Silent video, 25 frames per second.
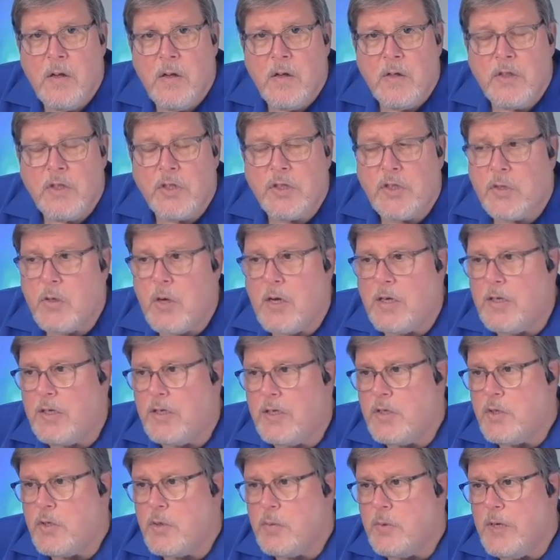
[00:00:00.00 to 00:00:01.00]
Just trying to
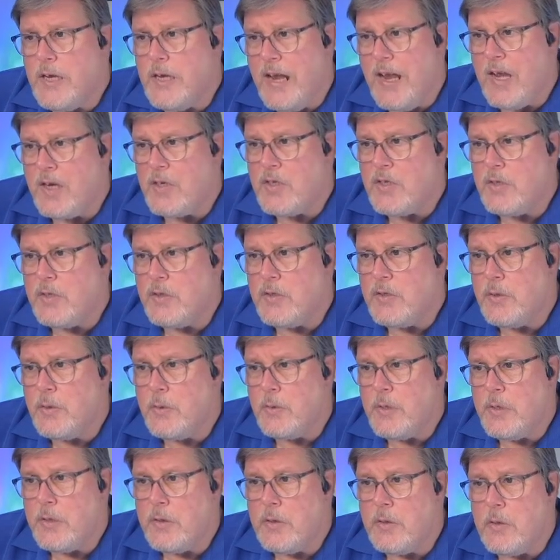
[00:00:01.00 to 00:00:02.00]
get your reaction
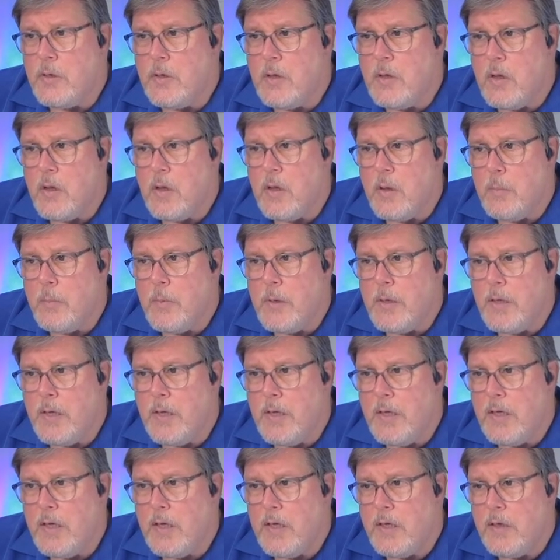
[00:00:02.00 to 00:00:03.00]
to it,
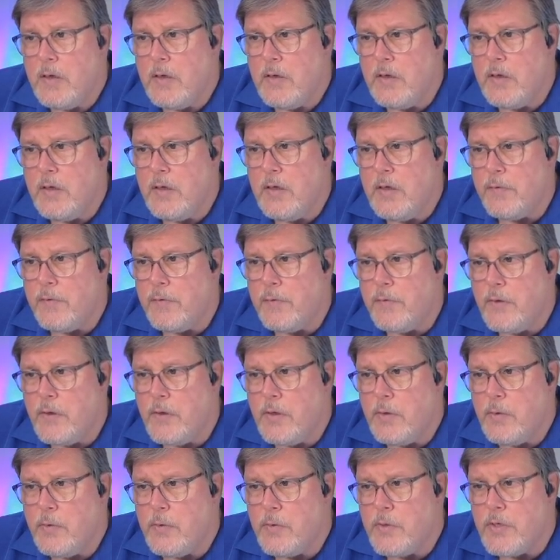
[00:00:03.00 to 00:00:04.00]
and if
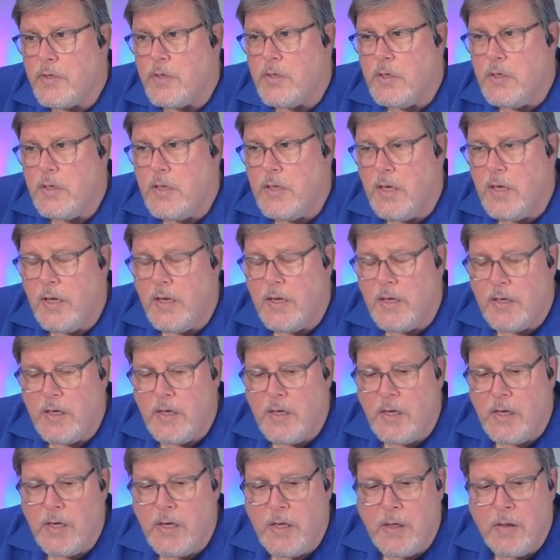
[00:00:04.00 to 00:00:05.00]
you see
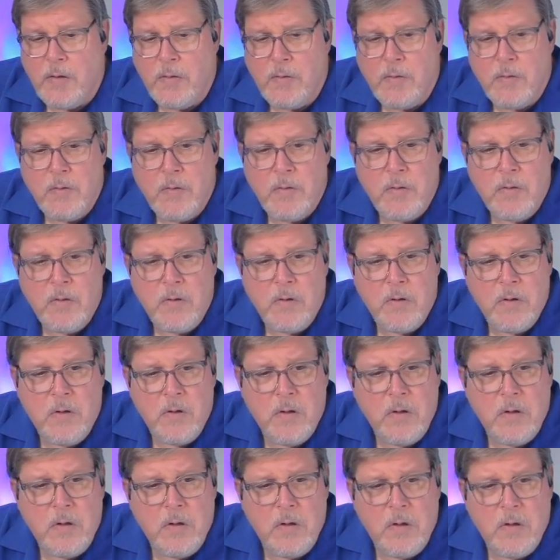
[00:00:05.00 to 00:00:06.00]
any
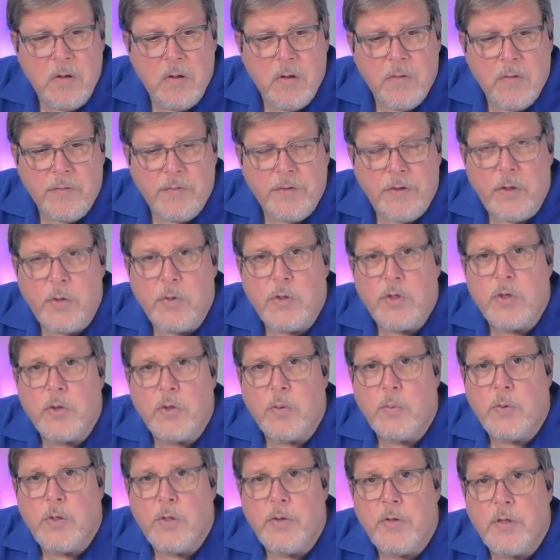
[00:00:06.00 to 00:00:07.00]
future
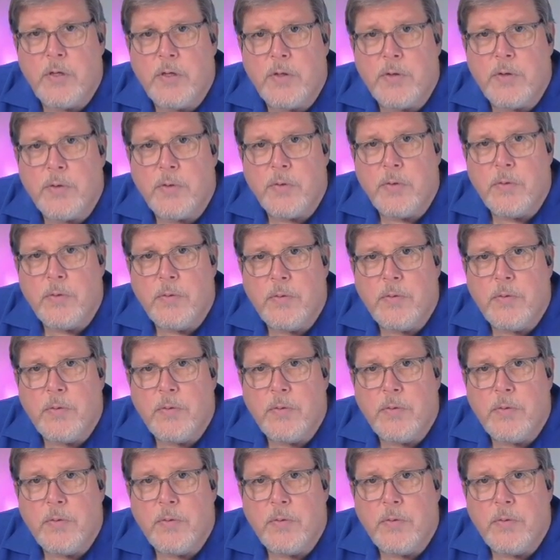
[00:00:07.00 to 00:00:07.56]
with this.